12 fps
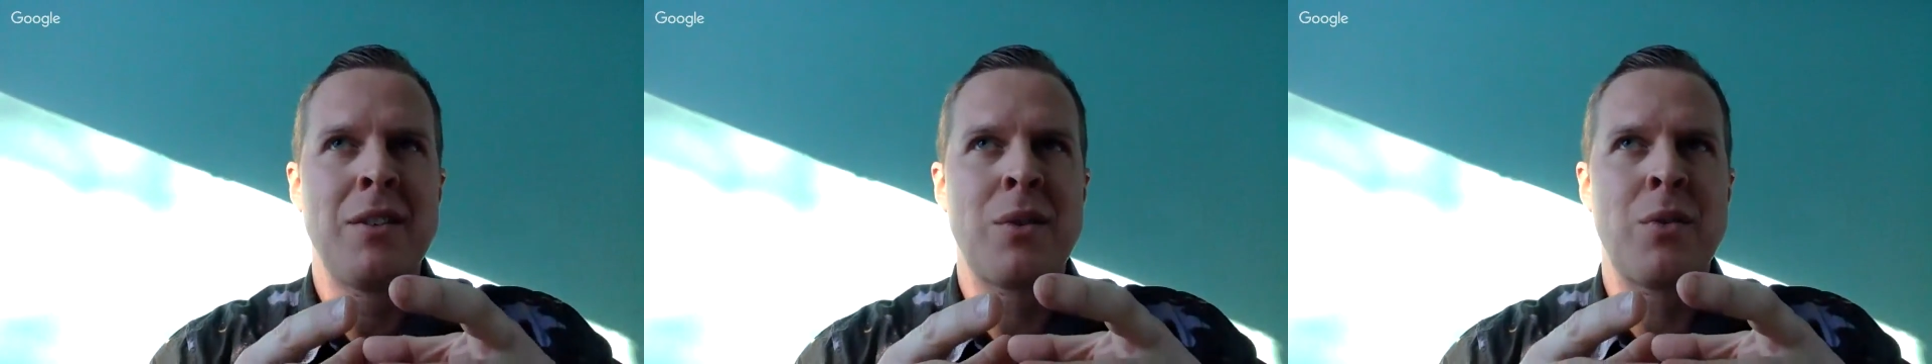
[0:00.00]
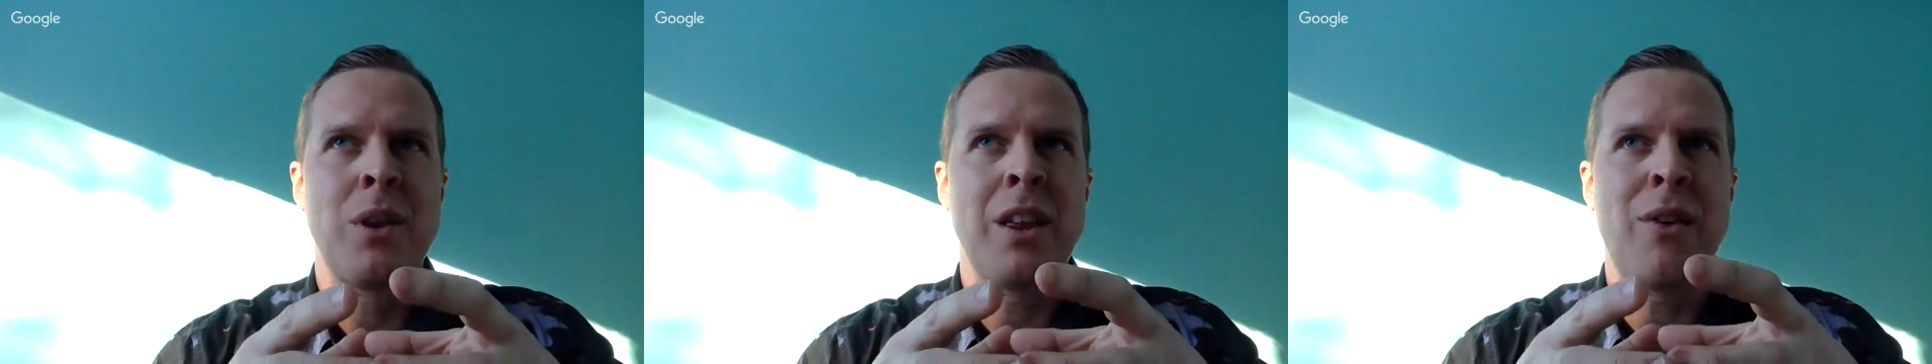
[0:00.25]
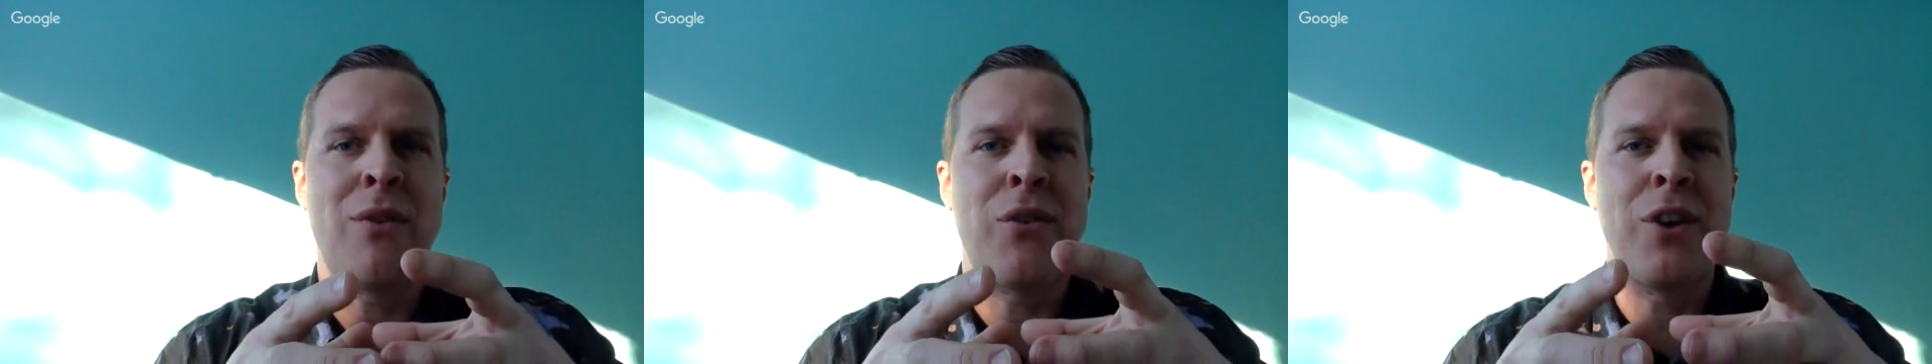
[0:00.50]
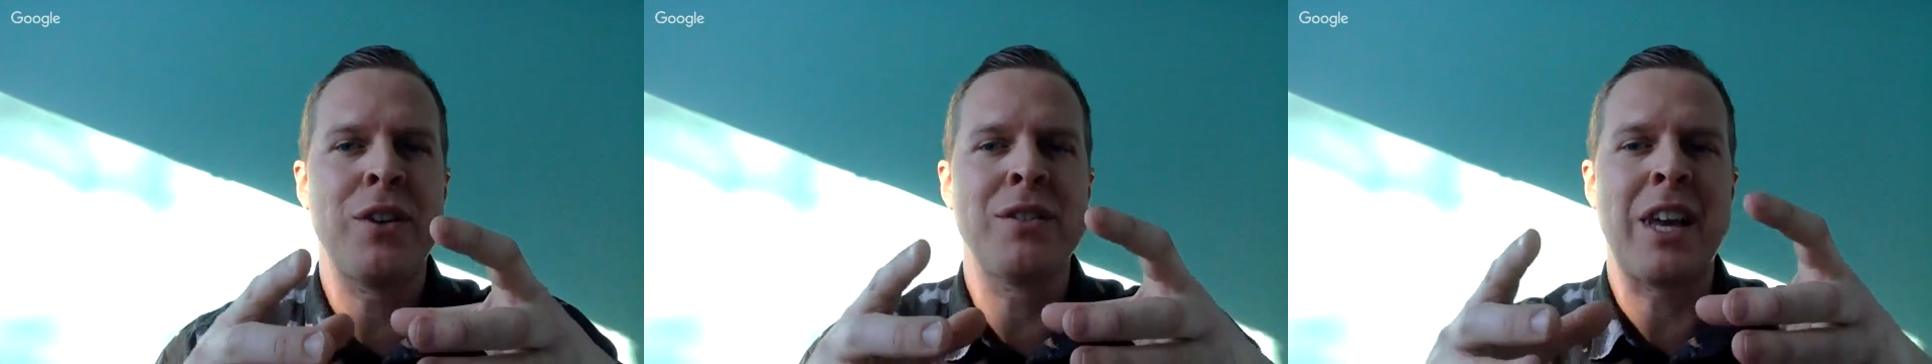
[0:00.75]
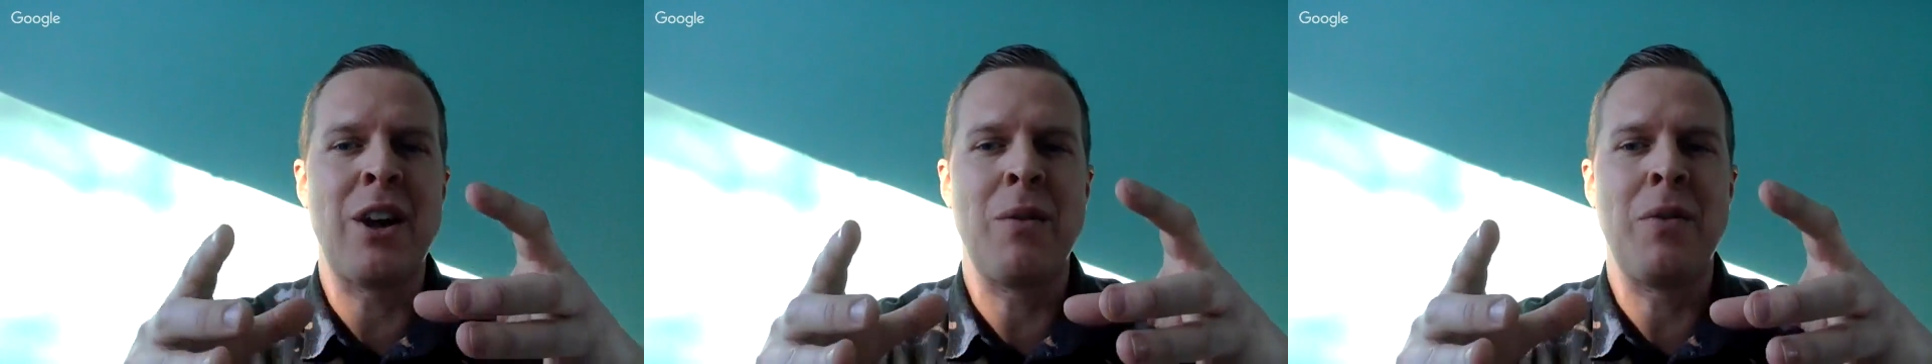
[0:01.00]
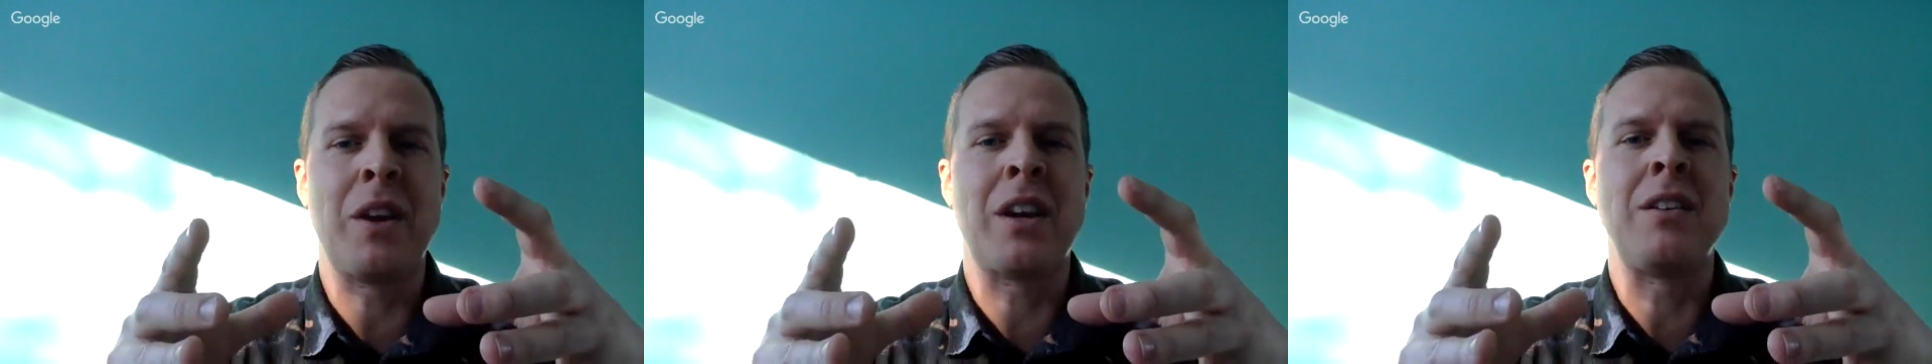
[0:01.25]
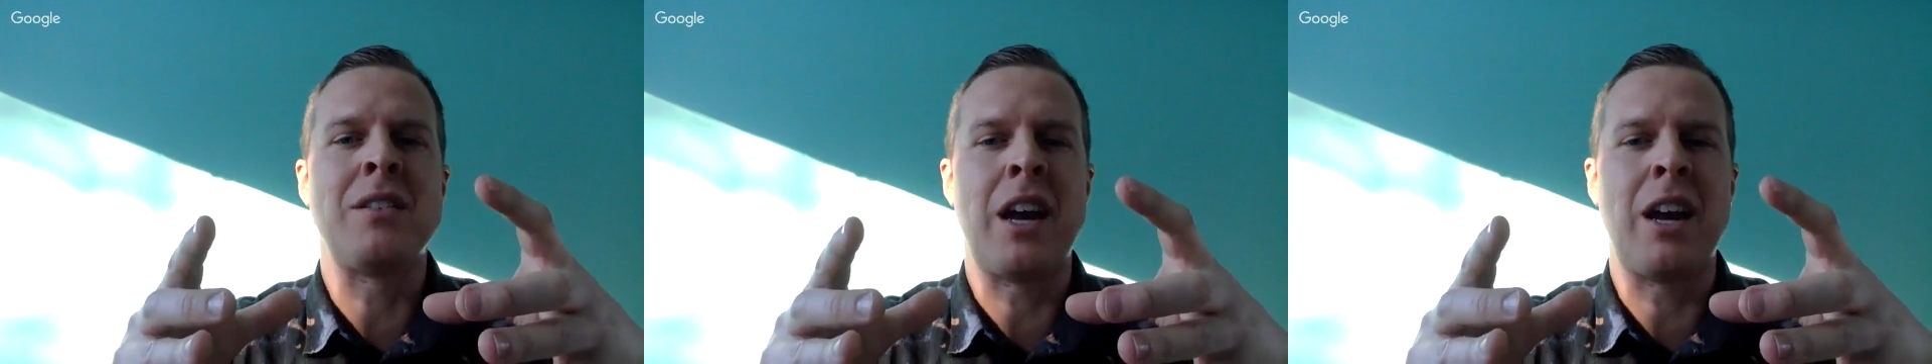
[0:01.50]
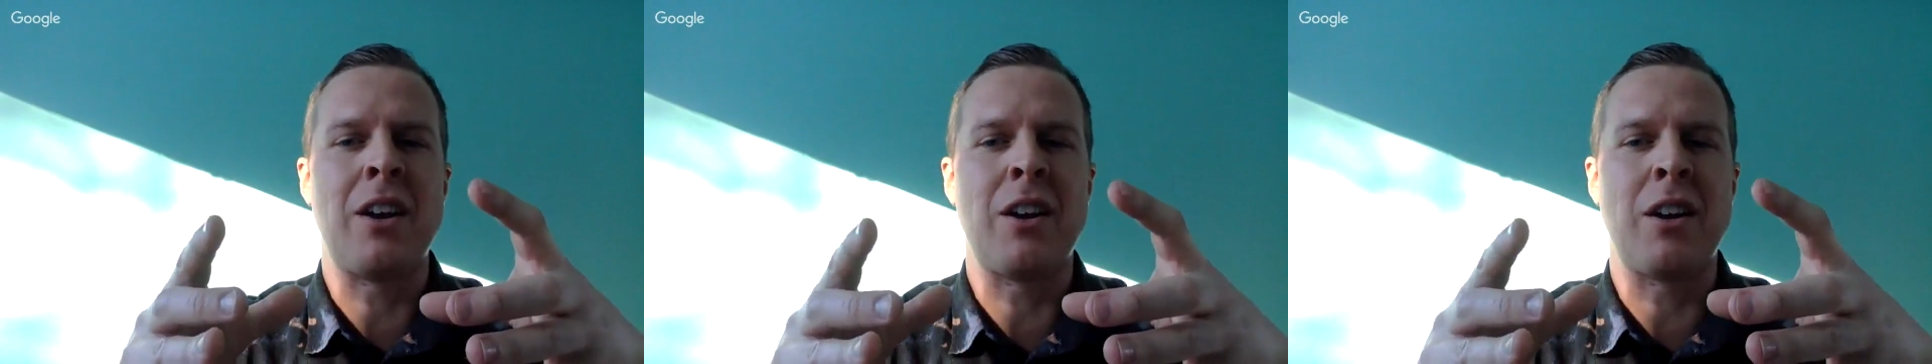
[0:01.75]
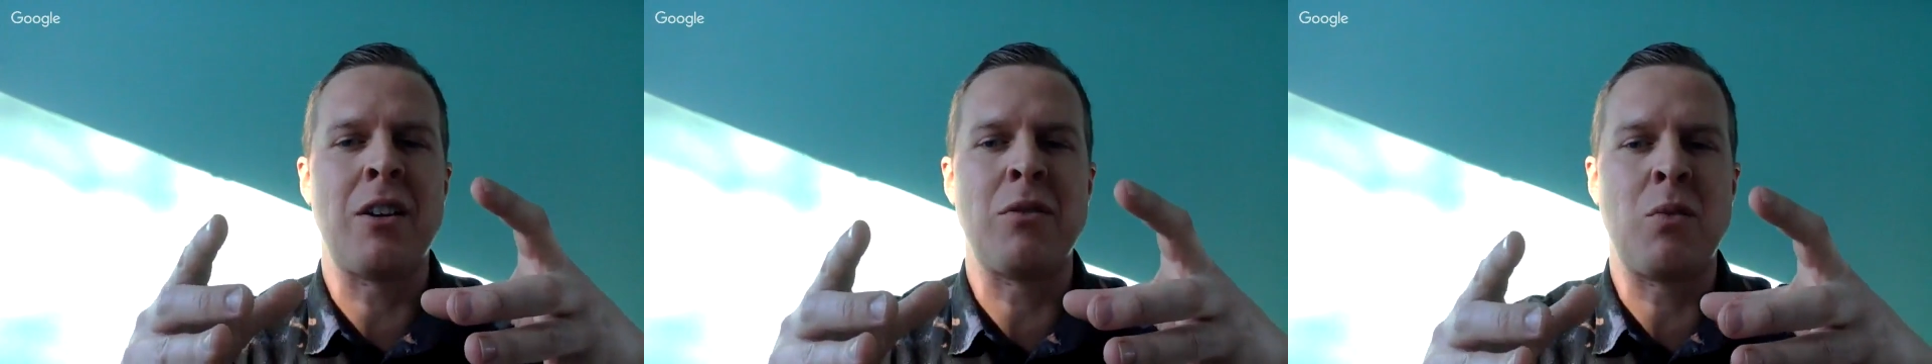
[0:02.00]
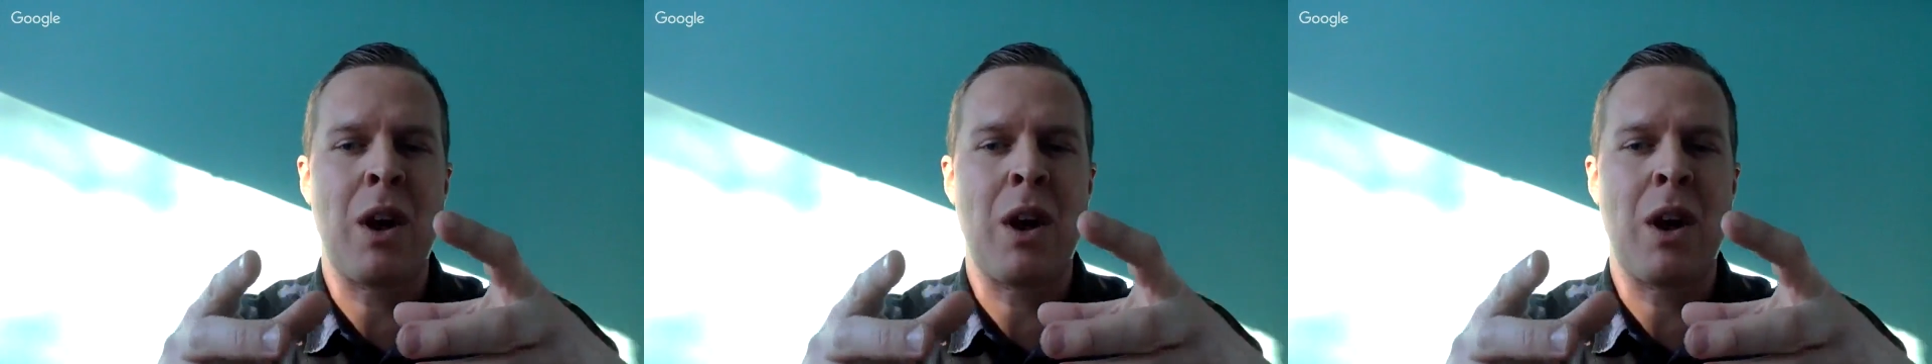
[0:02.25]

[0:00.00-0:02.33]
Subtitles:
really fills out the container,